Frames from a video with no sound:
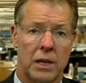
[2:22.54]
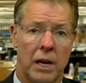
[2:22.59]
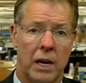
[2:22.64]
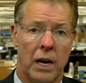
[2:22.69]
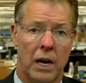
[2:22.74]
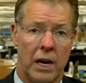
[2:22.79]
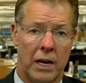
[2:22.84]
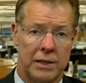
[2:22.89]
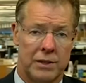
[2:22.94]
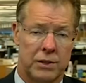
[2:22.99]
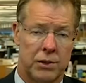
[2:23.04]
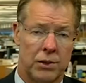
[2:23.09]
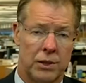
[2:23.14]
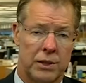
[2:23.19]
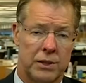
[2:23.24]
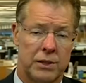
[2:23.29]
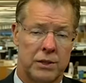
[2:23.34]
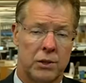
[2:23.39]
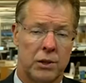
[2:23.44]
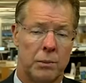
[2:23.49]
uh, and
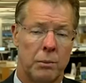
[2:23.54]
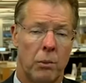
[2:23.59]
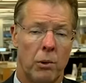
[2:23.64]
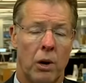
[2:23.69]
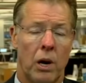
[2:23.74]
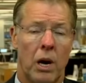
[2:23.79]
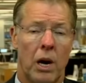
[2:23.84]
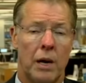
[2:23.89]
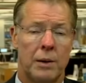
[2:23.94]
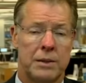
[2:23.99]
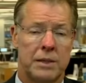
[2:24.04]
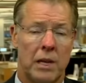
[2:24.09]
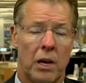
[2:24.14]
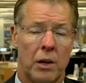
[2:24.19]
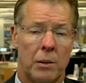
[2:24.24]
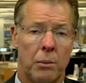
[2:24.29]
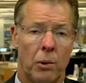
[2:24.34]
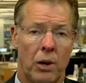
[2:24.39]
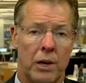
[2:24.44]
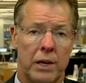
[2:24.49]
certainly certain uh,
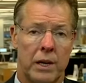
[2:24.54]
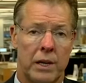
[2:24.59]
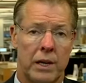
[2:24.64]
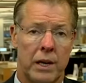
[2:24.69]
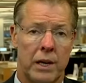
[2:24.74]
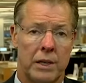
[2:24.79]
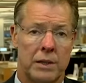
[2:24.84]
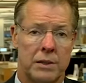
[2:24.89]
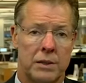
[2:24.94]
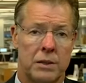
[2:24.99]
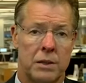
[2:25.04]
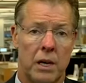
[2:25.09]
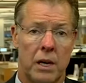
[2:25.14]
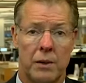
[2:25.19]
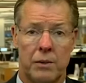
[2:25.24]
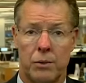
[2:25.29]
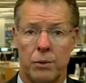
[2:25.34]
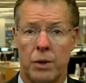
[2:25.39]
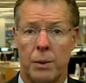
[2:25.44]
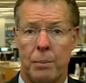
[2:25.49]
solid market gains
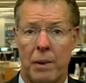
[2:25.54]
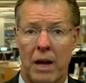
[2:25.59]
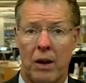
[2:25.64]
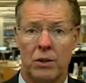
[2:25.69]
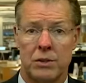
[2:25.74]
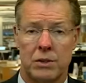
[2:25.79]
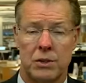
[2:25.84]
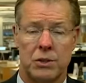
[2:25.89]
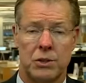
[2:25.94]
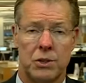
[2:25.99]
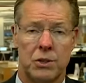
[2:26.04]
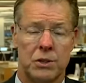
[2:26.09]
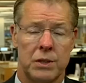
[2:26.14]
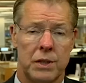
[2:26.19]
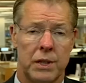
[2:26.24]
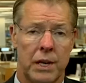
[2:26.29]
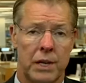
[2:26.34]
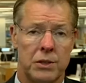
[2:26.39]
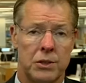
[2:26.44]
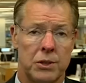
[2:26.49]
uh, through the balance this year
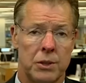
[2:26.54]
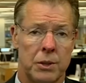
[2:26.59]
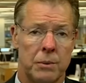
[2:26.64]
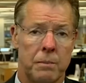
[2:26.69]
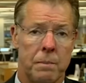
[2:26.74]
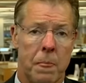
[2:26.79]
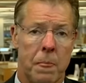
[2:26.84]
into next year.